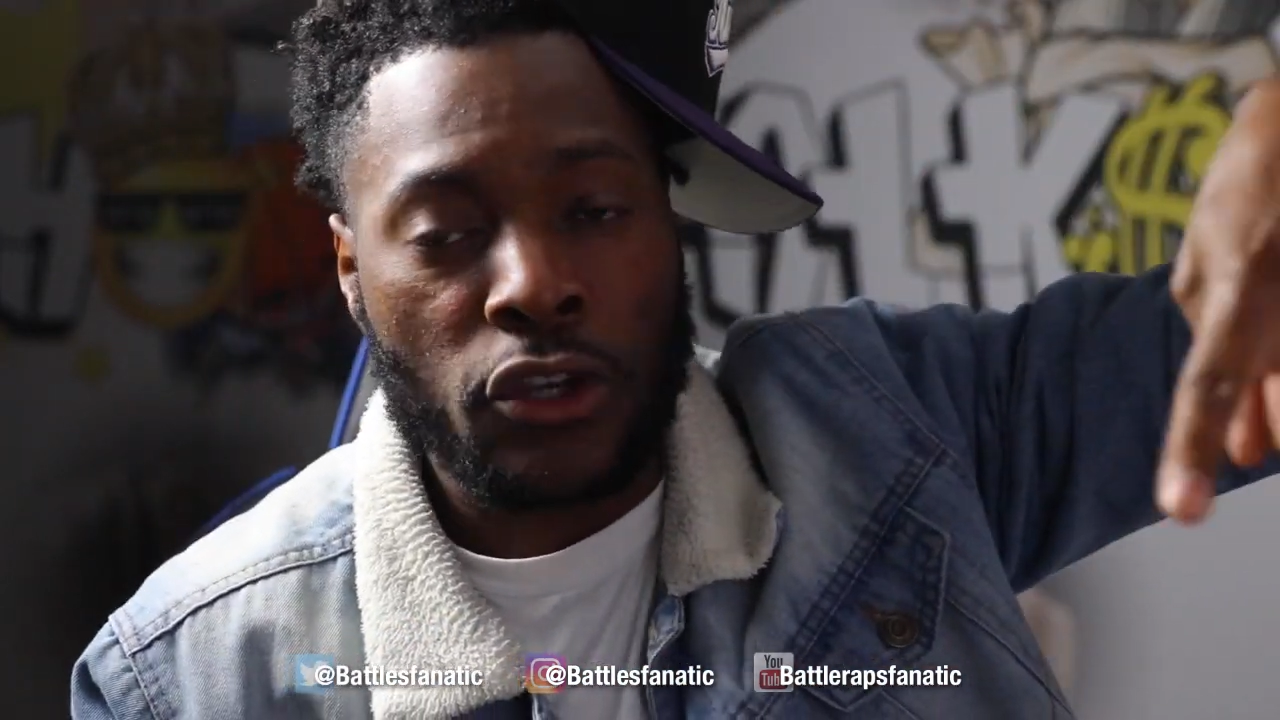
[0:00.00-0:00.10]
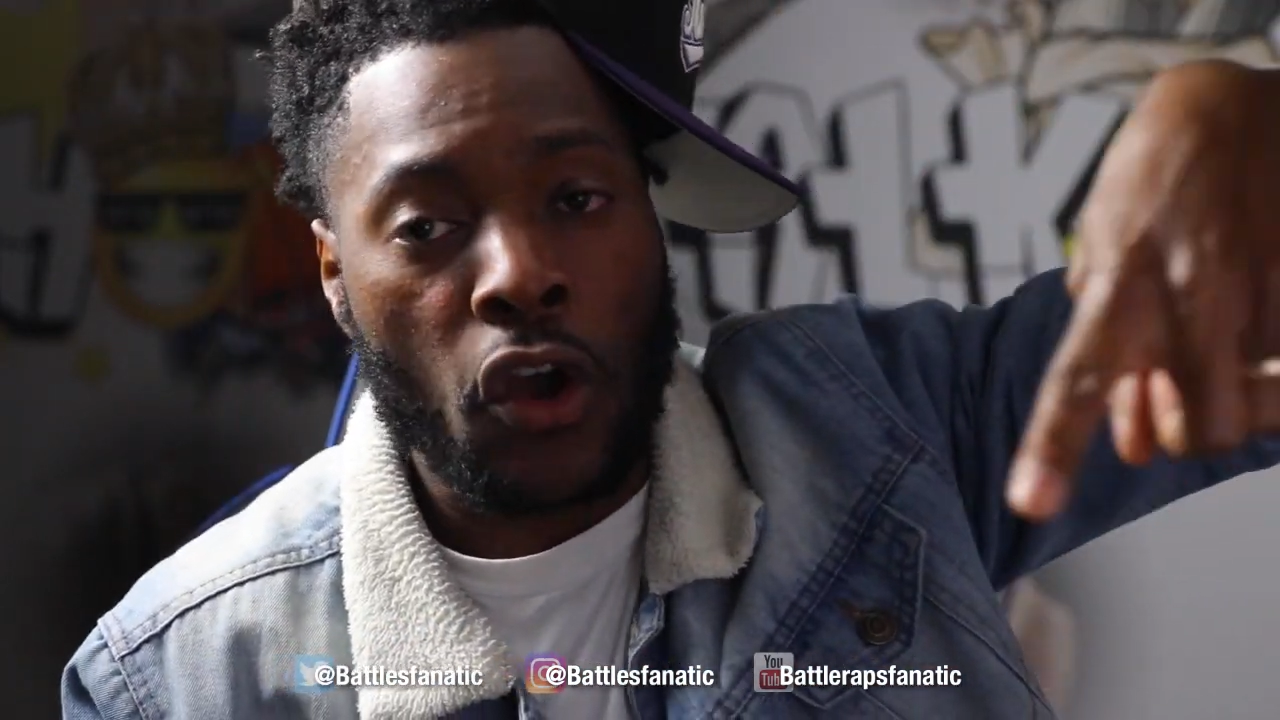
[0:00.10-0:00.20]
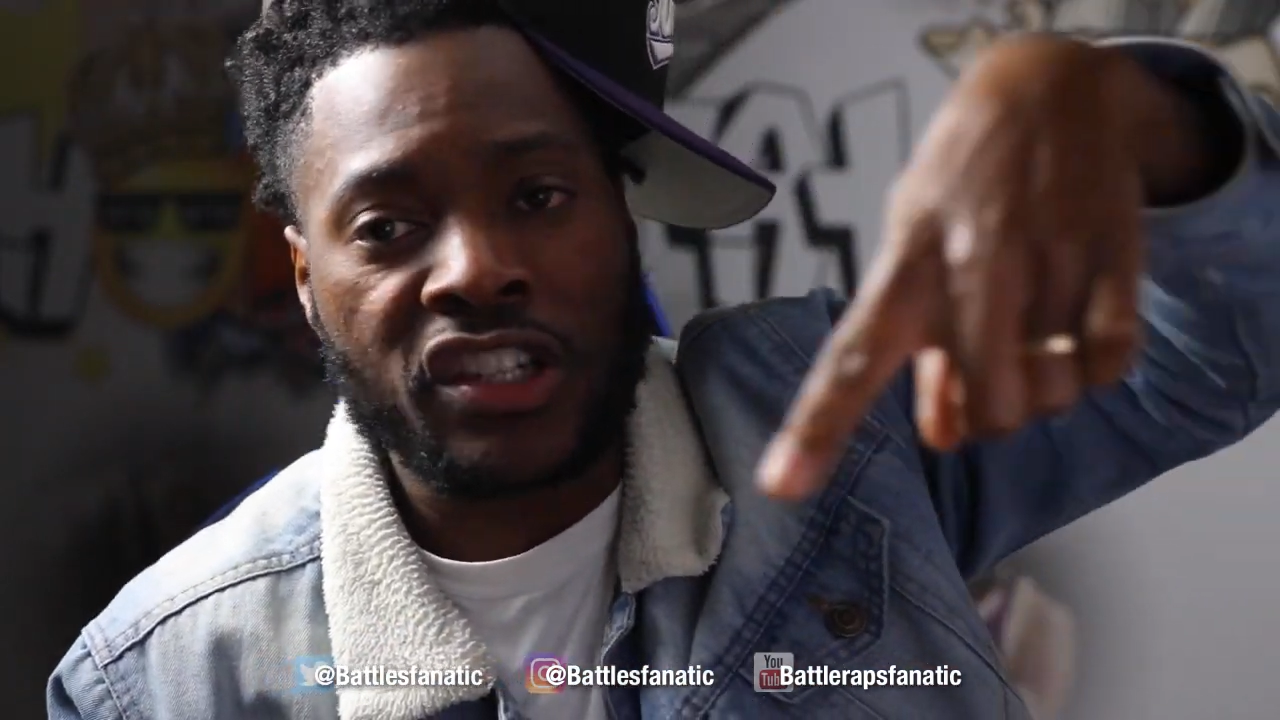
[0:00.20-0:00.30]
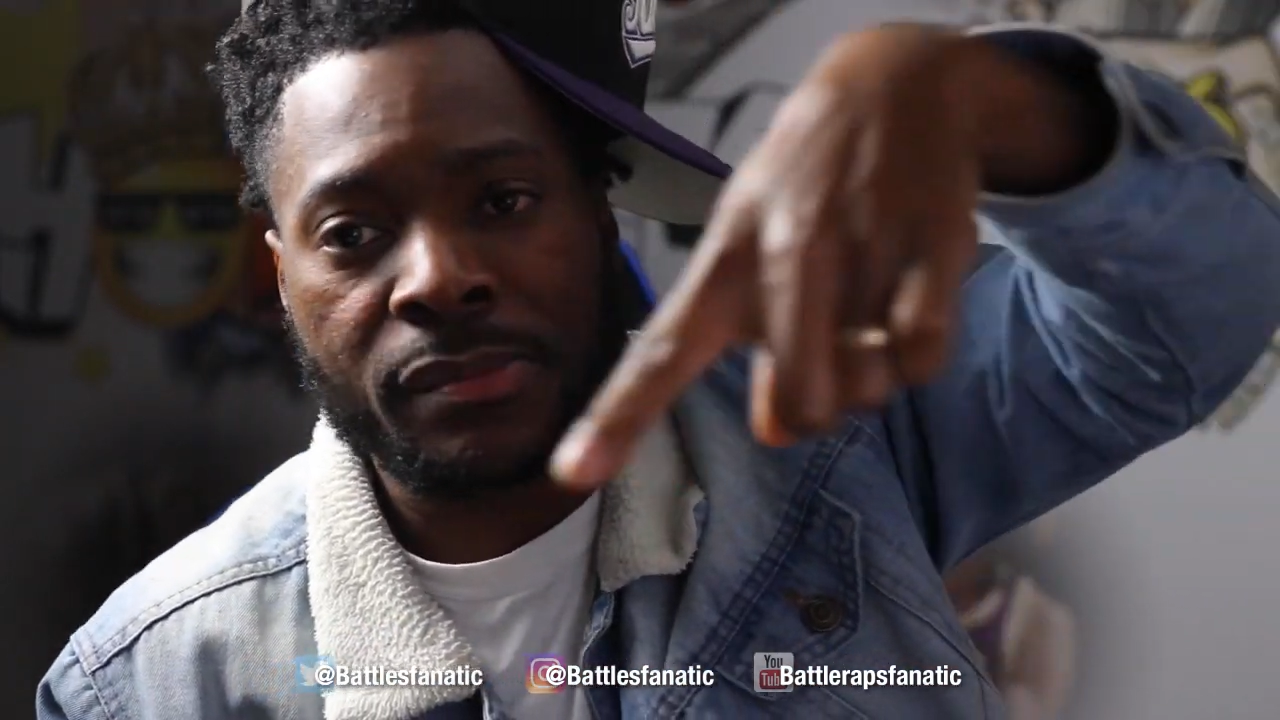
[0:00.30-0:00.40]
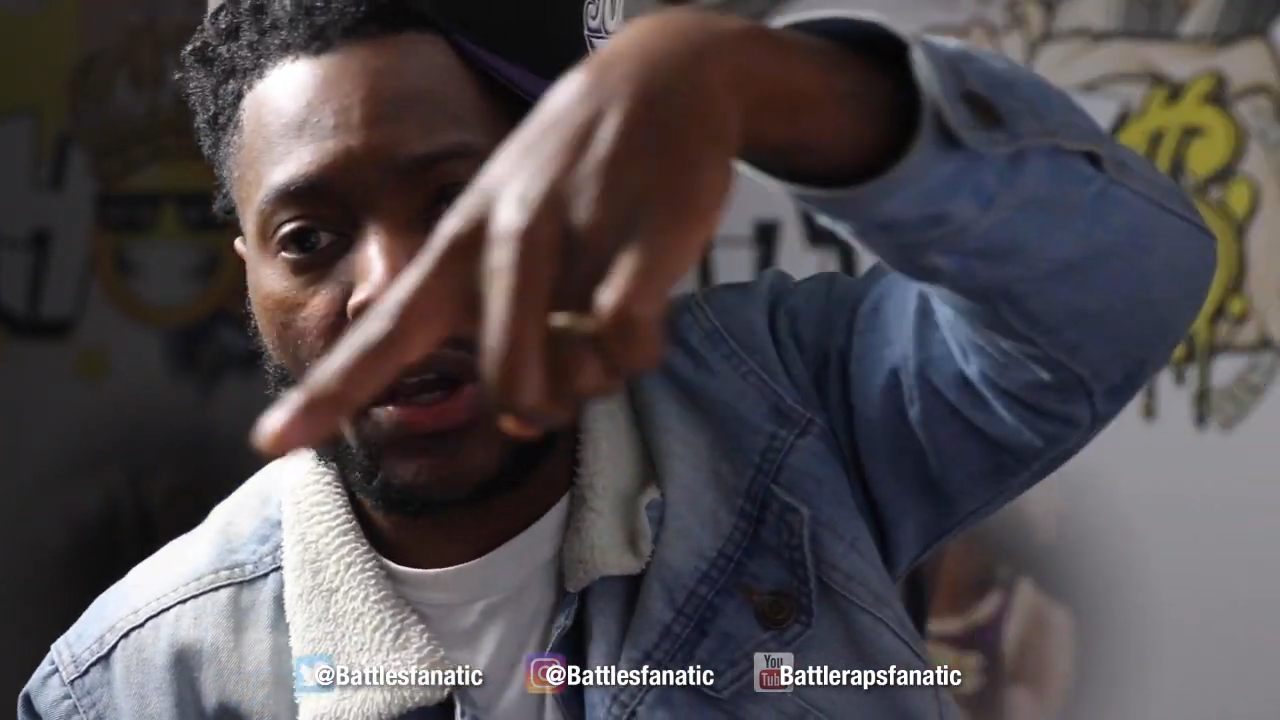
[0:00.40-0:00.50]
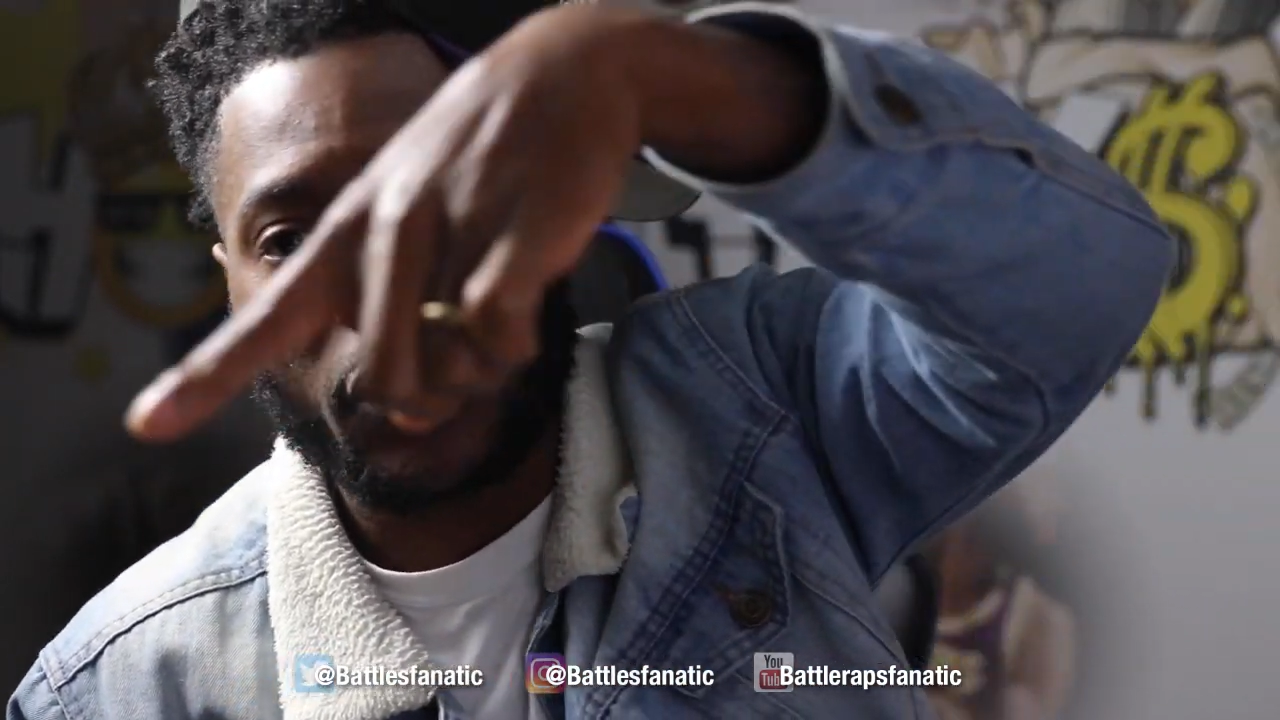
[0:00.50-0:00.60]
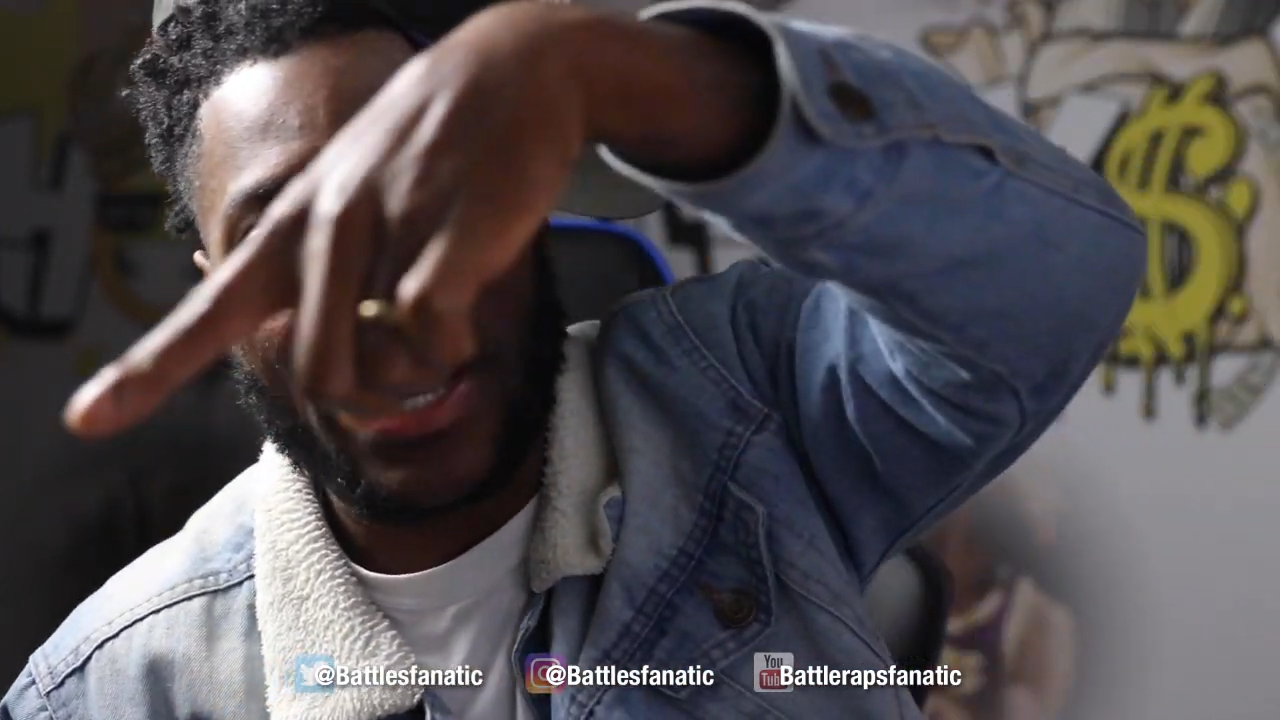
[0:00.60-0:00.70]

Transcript: talk to me on